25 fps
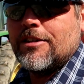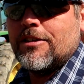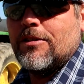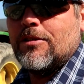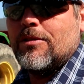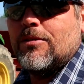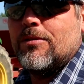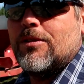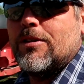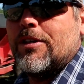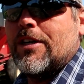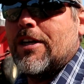to
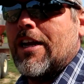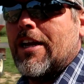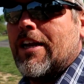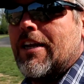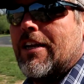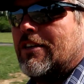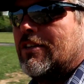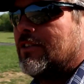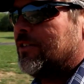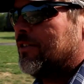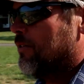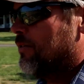do
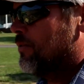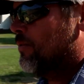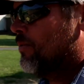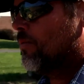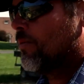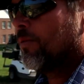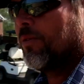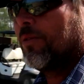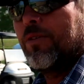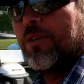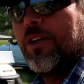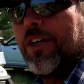today, so
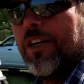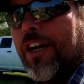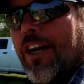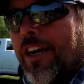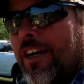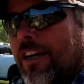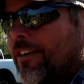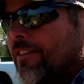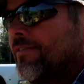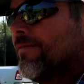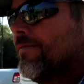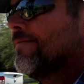we're gonna get
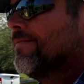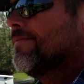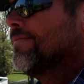at it.